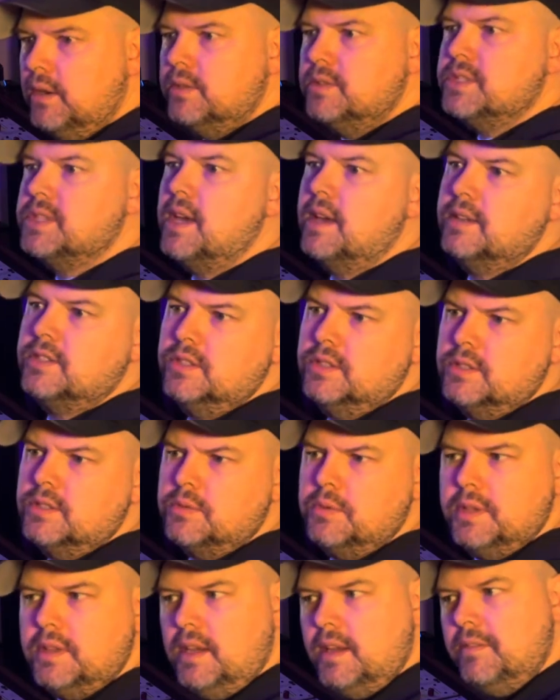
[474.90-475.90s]

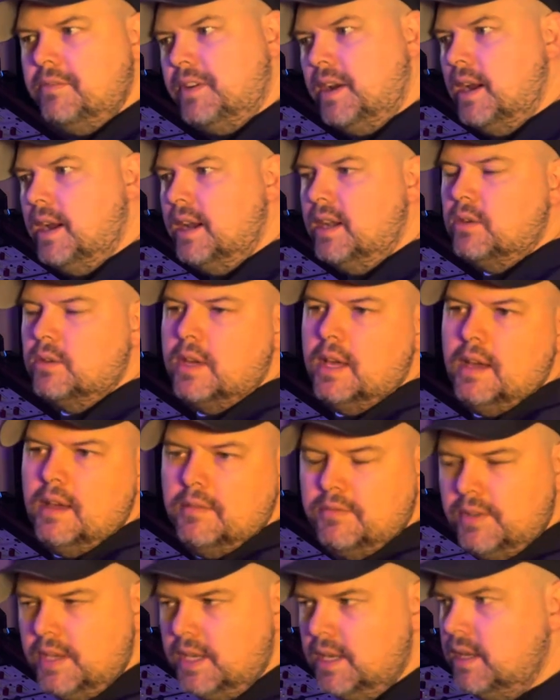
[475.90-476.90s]
sessions with like Final
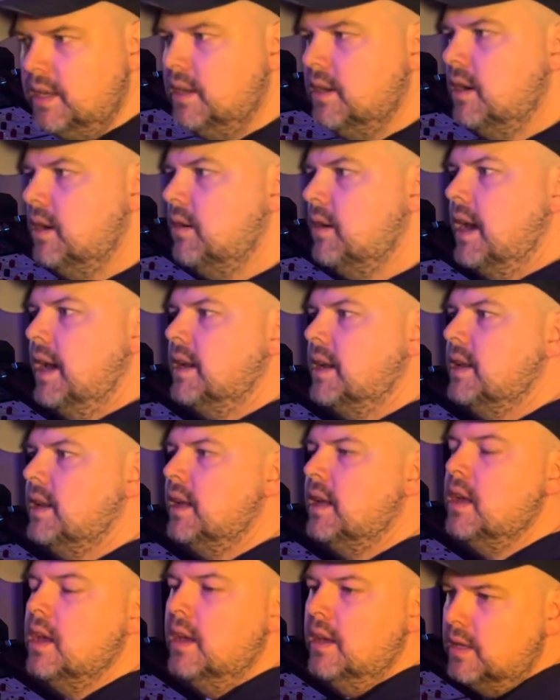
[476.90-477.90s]
Cut, video,
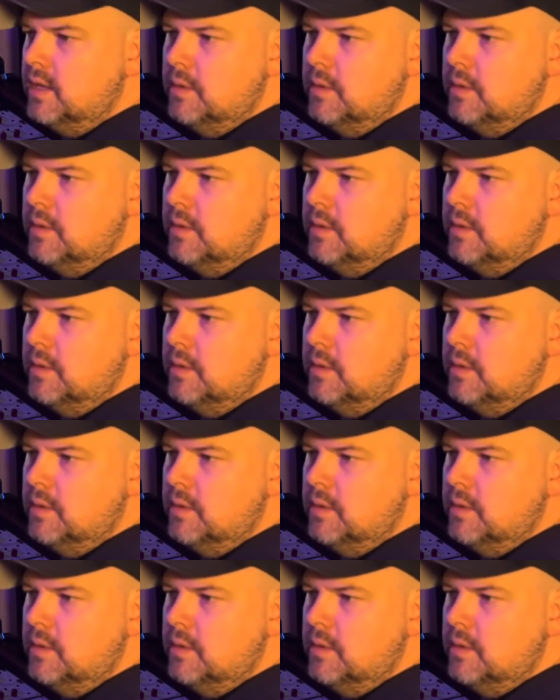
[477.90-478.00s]
editing,